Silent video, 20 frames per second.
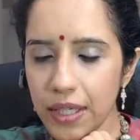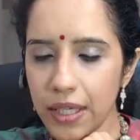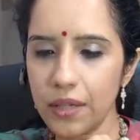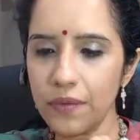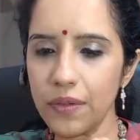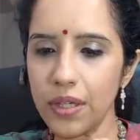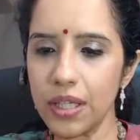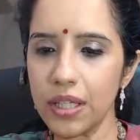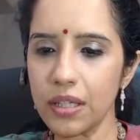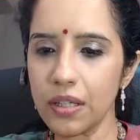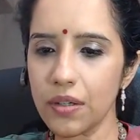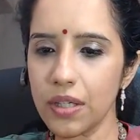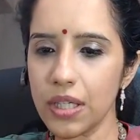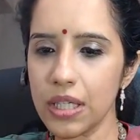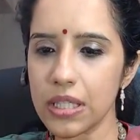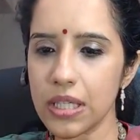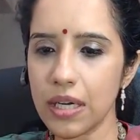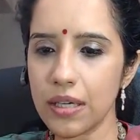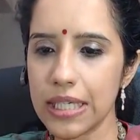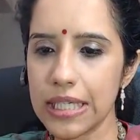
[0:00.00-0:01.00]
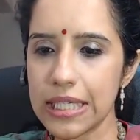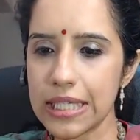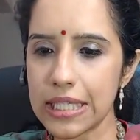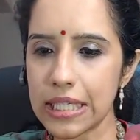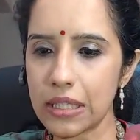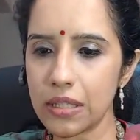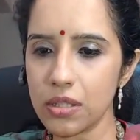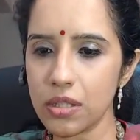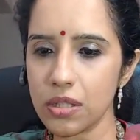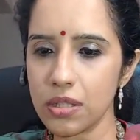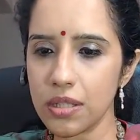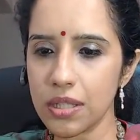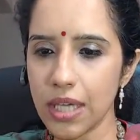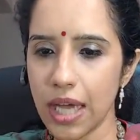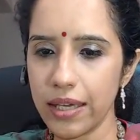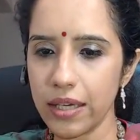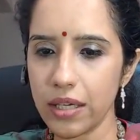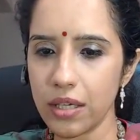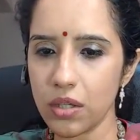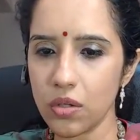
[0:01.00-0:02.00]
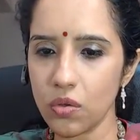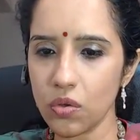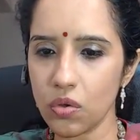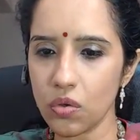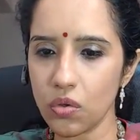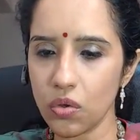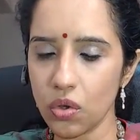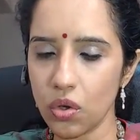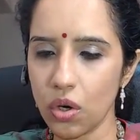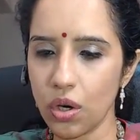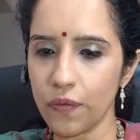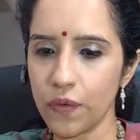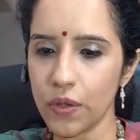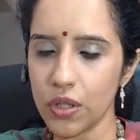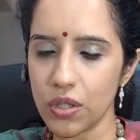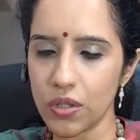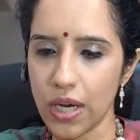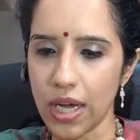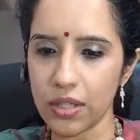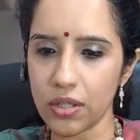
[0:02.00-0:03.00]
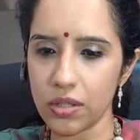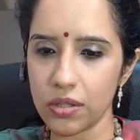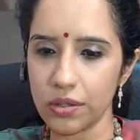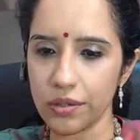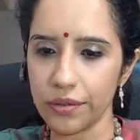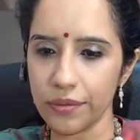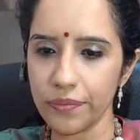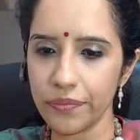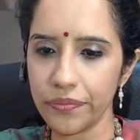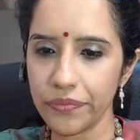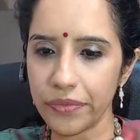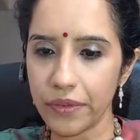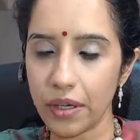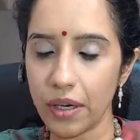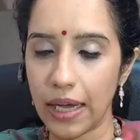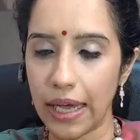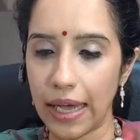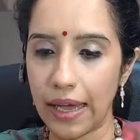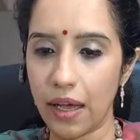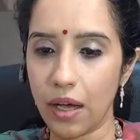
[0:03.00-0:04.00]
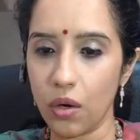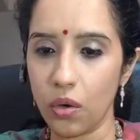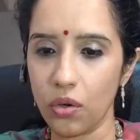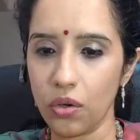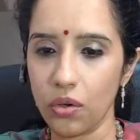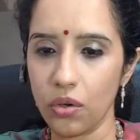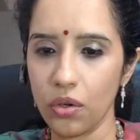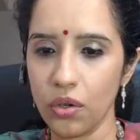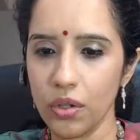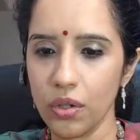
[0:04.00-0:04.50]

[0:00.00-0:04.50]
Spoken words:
Can we increase our intelligence IQ through law of attraction? How?